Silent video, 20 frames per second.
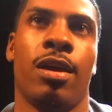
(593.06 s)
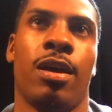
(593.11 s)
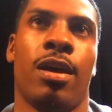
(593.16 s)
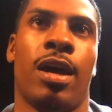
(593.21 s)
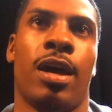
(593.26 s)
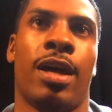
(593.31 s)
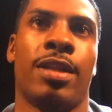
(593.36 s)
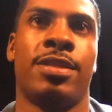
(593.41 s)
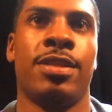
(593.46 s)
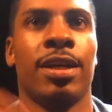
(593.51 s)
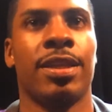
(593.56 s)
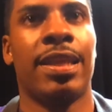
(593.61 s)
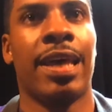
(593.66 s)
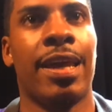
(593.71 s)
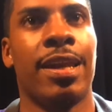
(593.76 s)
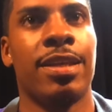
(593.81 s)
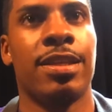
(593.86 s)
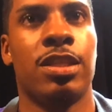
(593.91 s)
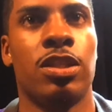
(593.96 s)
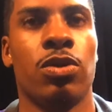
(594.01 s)
I took that
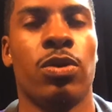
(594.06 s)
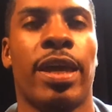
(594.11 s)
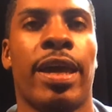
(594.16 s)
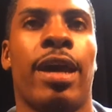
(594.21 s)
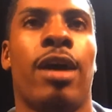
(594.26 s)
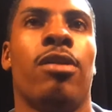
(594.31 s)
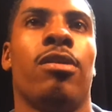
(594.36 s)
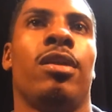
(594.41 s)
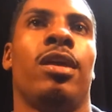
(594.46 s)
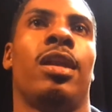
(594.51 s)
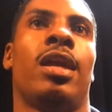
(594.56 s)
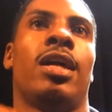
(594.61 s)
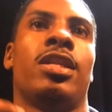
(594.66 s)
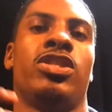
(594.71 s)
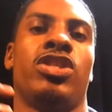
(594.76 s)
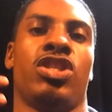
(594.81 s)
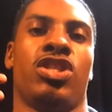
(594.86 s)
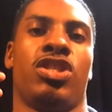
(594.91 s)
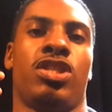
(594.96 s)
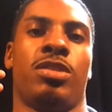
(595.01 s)
into account and I
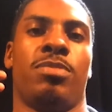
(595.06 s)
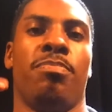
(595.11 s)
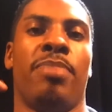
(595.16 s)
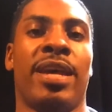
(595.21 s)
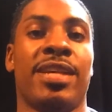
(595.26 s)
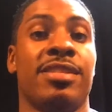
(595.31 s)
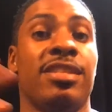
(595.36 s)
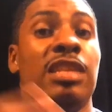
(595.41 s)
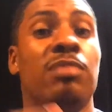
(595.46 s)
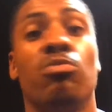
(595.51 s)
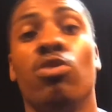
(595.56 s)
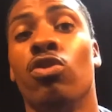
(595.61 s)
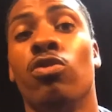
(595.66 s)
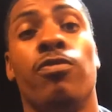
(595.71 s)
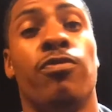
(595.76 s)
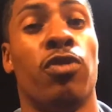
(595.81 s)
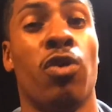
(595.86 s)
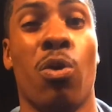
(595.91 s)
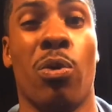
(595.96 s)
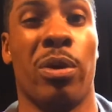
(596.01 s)
just basically moved
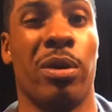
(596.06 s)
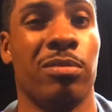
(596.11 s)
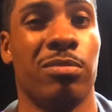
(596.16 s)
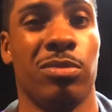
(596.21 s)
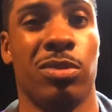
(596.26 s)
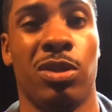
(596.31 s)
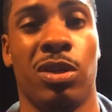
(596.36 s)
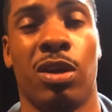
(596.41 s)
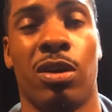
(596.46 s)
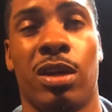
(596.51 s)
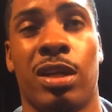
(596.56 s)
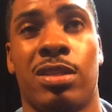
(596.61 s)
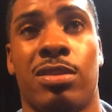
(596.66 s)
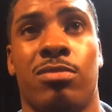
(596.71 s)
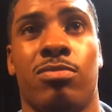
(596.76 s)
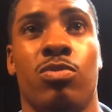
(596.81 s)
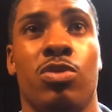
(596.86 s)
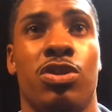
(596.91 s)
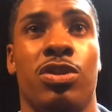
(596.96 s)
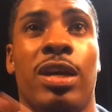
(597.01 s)
forward. That's
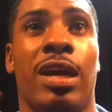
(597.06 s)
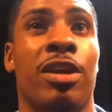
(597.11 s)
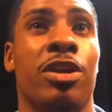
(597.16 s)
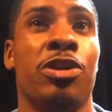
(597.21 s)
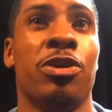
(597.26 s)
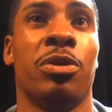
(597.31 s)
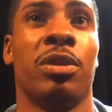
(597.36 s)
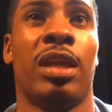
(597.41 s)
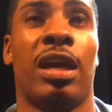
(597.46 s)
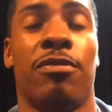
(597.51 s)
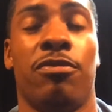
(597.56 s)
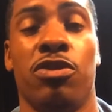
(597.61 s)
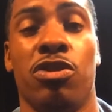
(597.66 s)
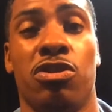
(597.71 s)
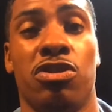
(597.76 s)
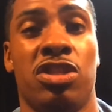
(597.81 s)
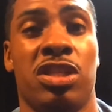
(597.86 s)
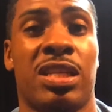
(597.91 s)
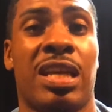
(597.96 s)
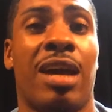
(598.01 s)
what you got to do in life.
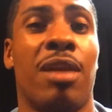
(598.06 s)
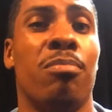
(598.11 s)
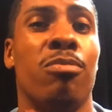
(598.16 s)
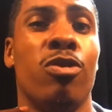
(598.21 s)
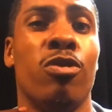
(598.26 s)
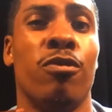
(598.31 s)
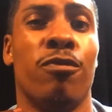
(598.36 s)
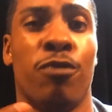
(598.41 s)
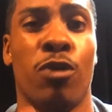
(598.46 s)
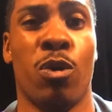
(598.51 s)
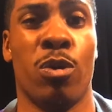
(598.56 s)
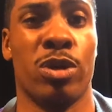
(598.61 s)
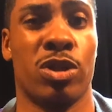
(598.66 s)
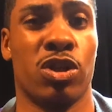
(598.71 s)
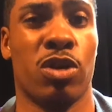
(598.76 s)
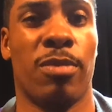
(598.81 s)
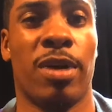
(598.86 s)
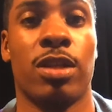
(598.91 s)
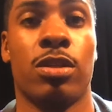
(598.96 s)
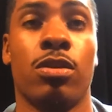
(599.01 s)
Just got to move forward.
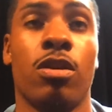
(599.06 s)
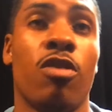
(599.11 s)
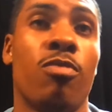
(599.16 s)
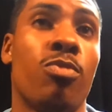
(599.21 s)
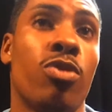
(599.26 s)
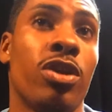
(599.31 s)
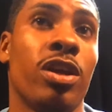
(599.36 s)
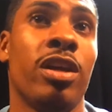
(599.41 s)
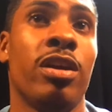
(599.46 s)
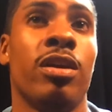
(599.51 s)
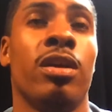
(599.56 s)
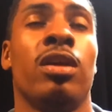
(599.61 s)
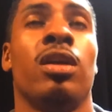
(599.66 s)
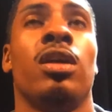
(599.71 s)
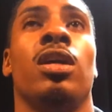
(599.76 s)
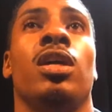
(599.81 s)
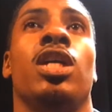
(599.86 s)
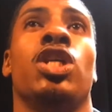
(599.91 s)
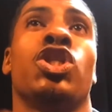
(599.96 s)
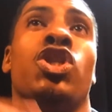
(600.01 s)
So my sophomore year,
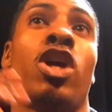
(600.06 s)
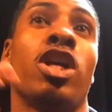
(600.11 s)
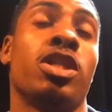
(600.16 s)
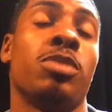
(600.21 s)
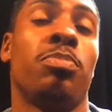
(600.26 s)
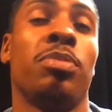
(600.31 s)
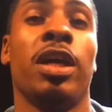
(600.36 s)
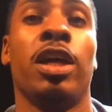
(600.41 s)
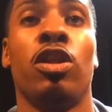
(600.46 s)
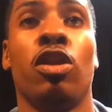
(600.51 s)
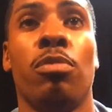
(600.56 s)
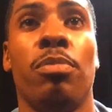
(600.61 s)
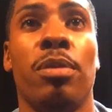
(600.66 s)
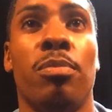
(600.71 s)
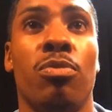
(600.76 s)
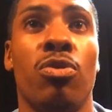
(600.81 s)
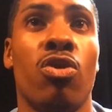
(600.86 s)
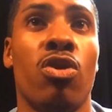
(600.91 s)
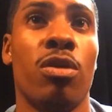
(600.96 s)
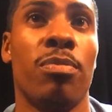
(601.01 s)
started to play a little bit
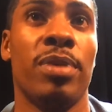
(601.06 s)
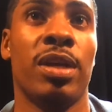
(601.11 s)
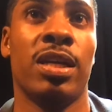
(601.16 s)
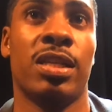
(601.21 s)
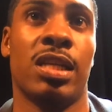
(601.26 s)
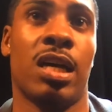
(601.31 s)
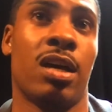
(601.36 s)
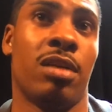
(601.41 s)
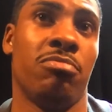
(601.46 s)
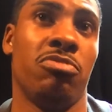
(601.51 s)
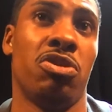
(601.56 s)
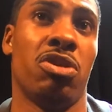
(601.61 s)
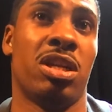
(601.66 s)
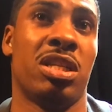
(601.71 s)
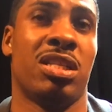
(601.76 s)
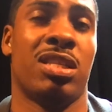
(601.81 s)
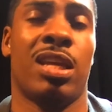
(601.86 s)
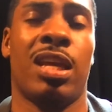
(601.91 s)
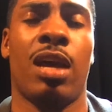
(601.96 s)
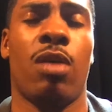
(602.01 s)
more because I
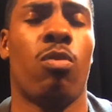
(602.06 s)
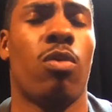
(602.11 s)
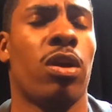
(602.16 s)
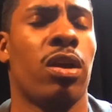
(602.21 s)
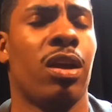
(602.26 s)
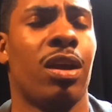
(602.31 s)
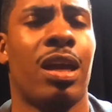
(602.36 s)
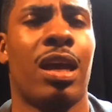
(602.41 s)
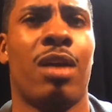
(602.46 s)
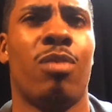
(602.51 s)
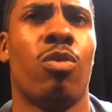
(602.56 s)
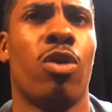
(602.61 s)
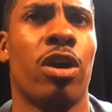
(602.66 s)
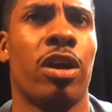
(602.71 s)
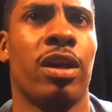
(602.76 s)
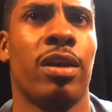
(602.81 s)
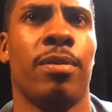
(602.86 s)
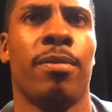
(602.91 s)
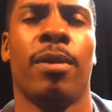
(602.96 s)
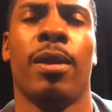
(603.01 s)
just kept
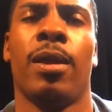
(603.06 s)
working.